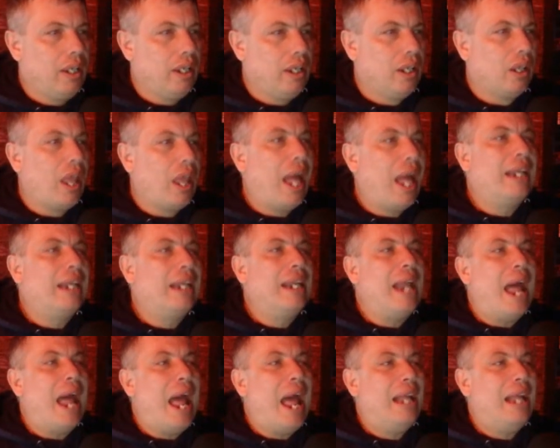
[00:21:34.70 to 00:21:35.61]
Langdon
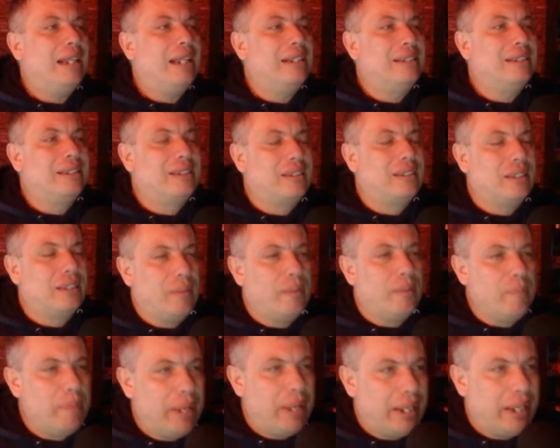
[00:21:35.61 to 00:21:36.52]
Hatton's
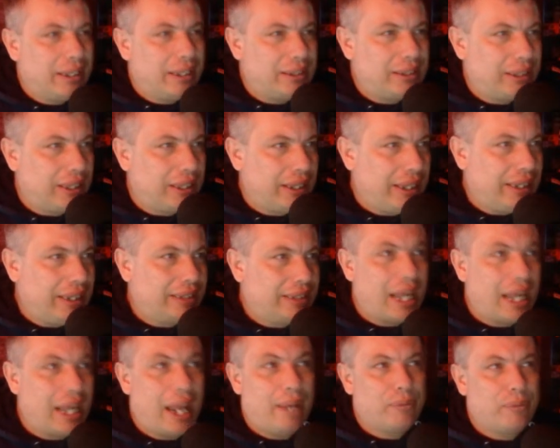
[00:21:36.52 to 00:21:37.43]
minutes in these
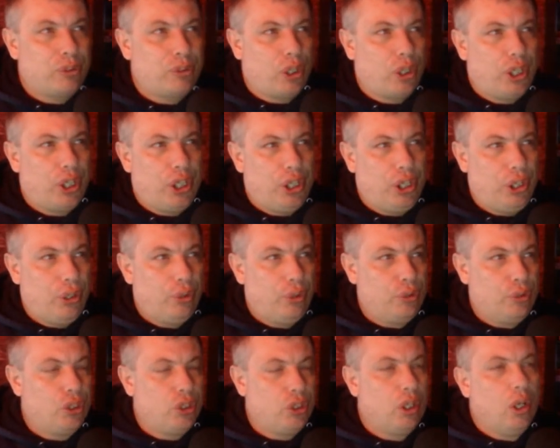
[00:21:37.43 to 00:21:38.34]
games are
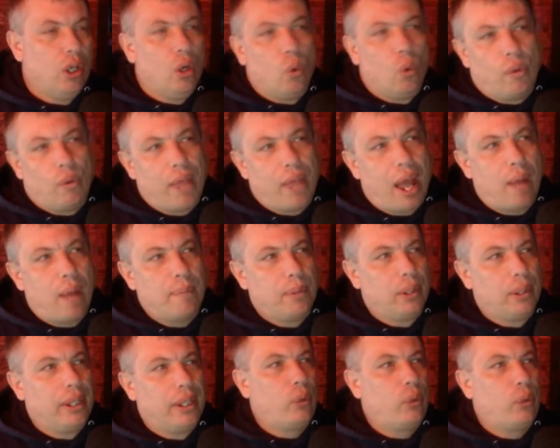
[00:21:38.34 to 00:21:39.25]
huge. Without
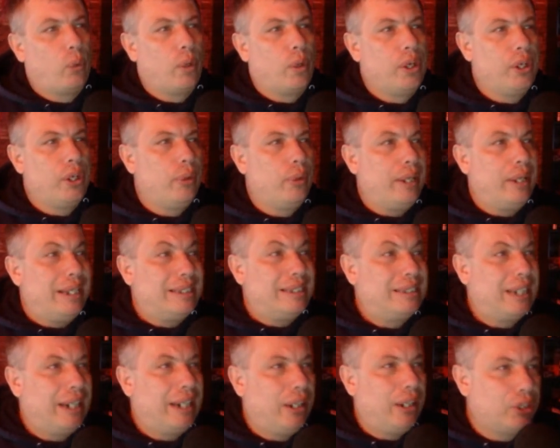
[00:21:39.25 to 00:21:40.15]
Malik Renew,
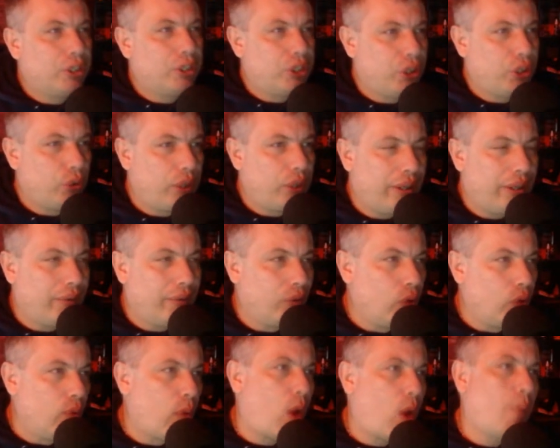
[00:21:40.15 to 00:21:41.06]
he's here to give
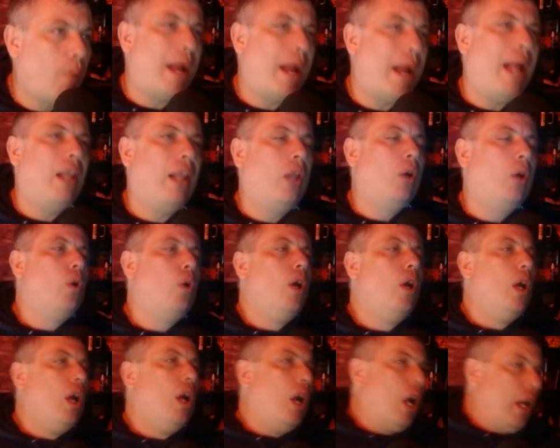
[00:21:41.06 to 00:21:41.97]
Umar Ballo
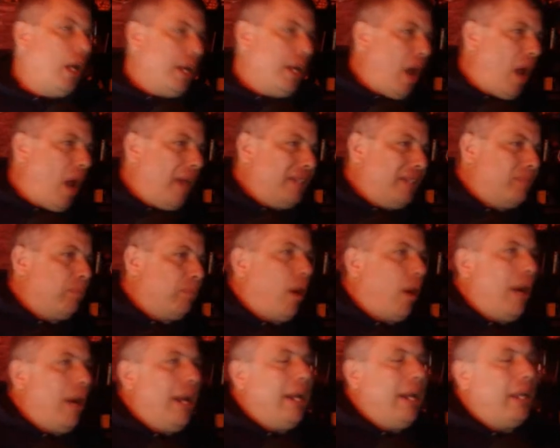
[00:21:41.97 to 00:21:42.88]
a nice
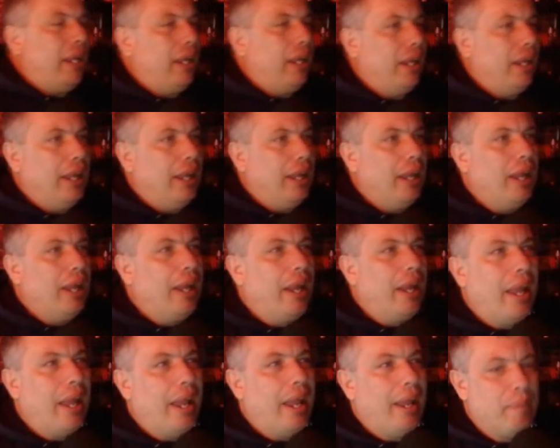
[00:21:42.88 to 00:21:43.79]
break
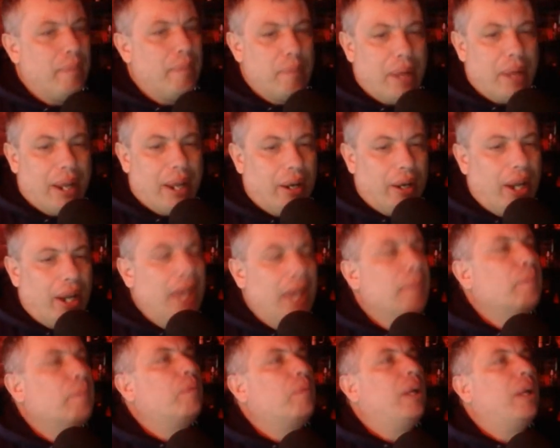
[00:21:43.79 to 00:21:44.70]
and
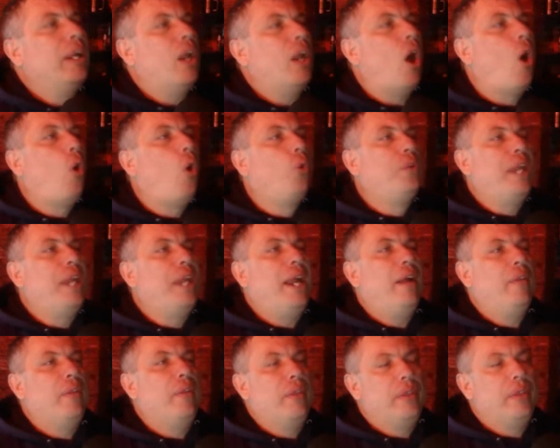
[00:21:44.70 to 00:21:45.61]
hold
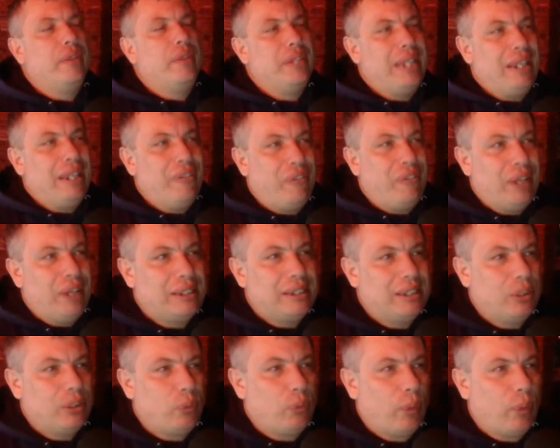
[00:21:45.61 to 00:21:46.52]
down
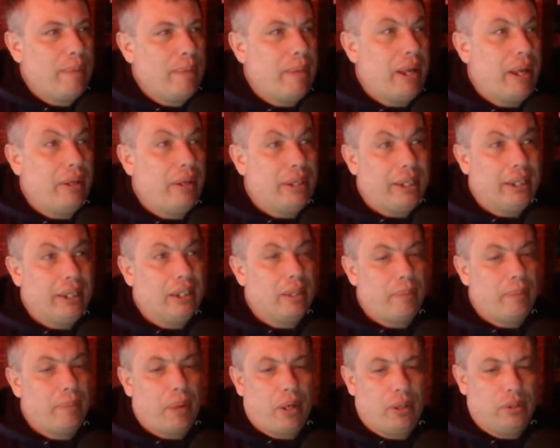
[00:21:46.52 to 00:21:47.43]
defense and rebounding in
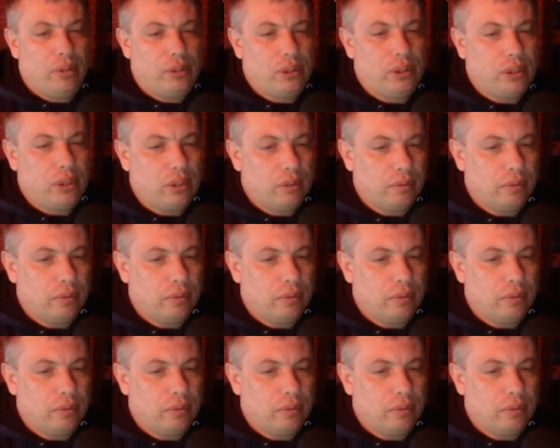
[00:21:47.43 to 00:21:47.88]
the post.